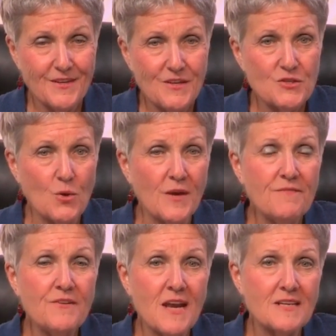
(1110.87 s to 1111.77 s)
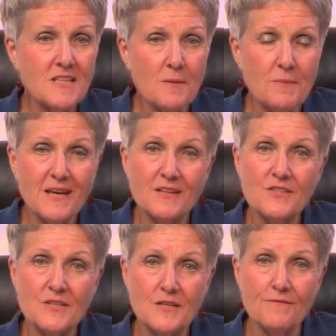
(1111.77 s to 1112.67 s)
So if and as they begin to
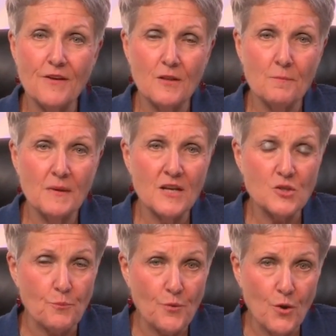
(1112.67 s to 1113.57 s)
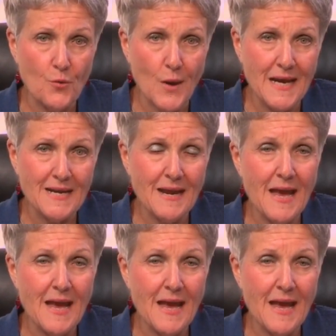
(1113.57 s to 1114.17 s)
see development as a program,